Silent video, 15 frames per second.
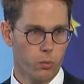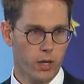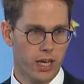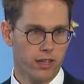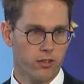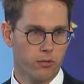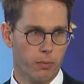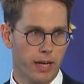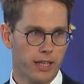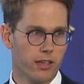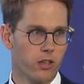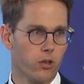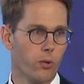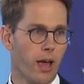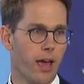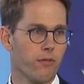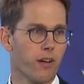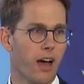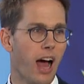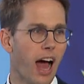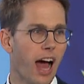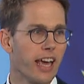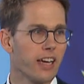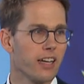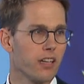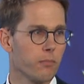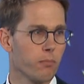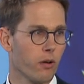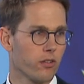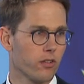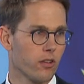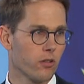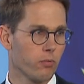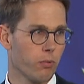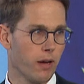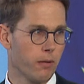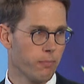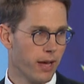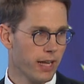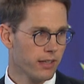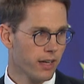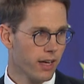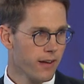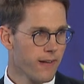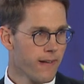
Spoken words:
we expect it to have a higher deposit spread beta.